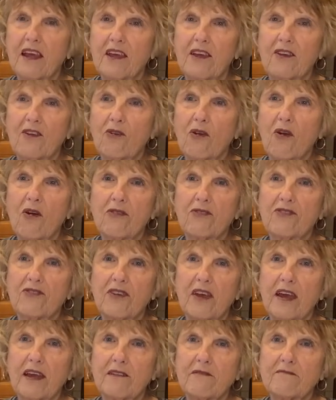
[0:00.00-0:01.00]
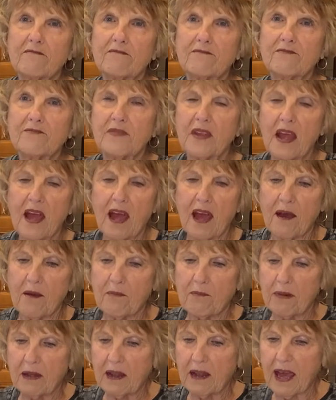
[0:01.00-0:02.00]
you're all set.
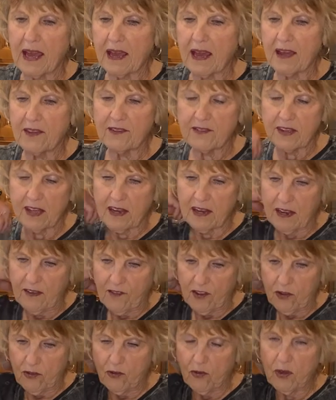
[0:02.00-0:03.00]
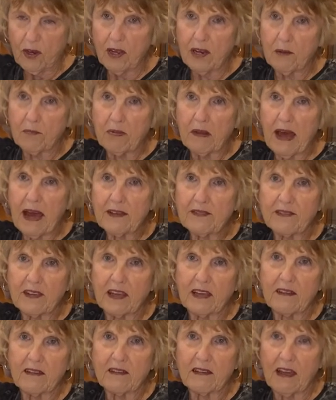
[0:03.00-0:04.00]
But like I said, if you do it in a
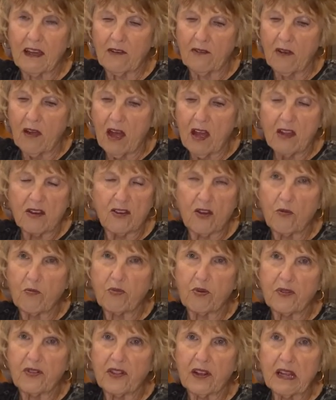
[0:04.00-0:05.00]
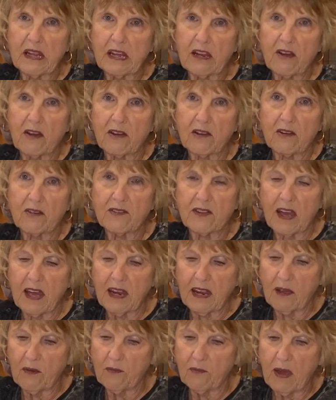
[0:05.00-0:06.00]
plastic container, don't put the lid on because
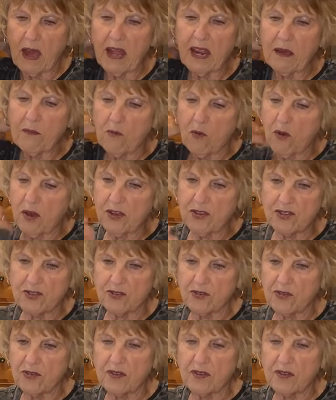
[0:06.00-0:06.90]
any, any moisture